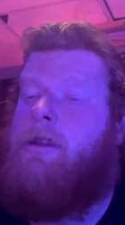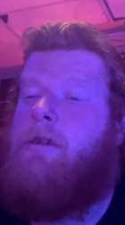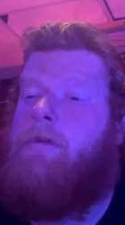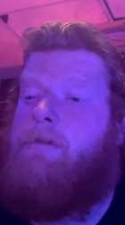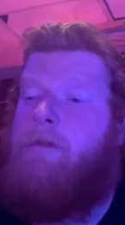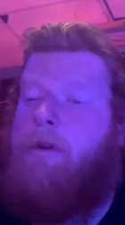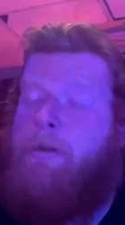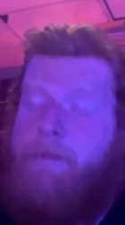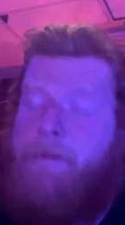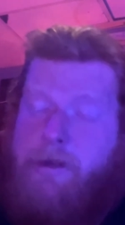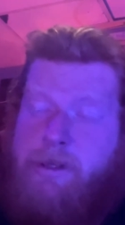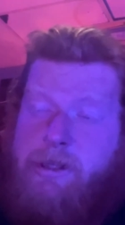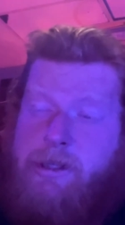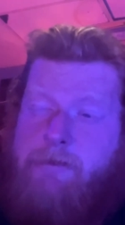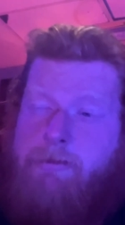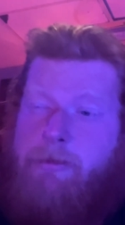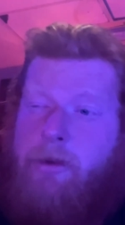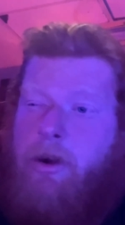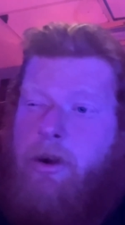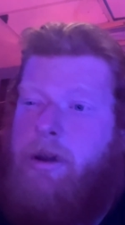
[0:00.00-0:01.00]
but be
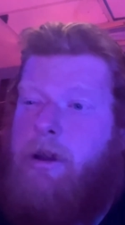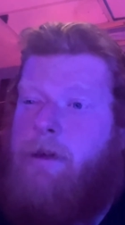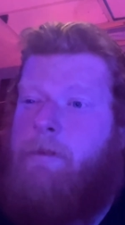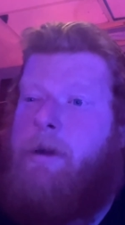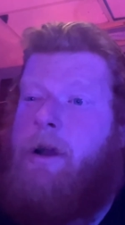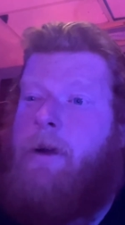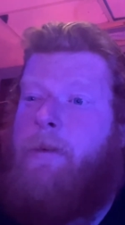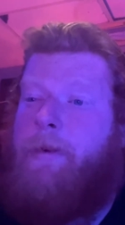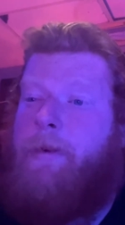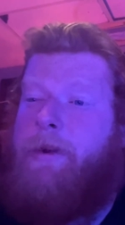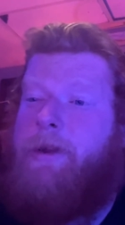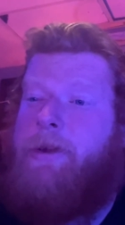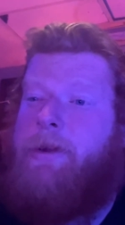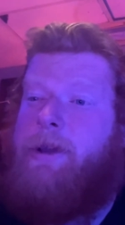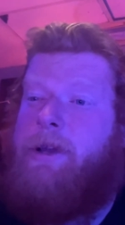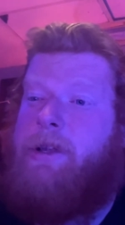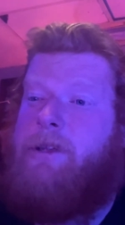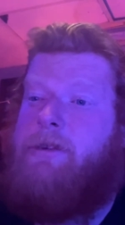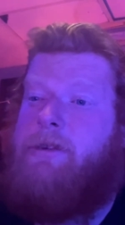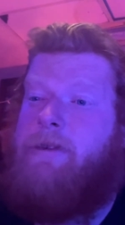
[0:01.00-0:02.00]
smart about where you
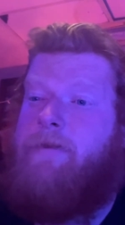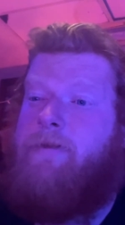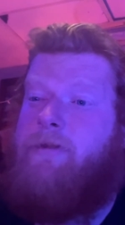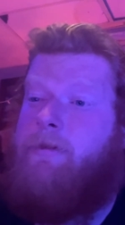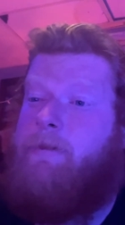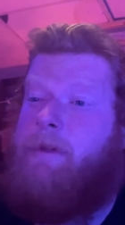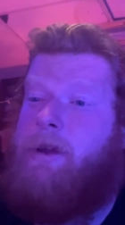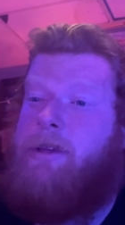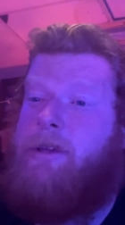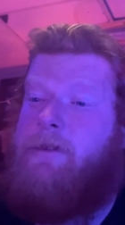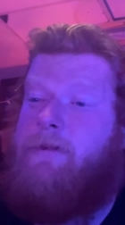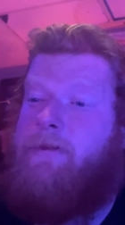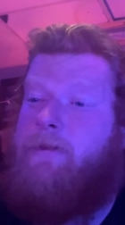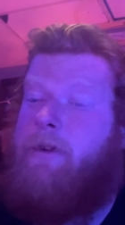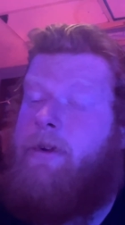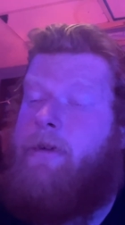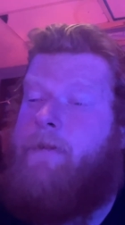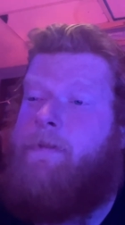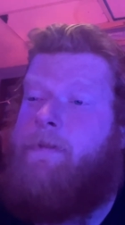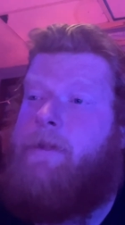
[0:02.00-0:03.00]
get your information
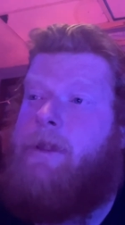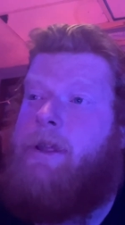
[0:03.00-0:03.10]
from.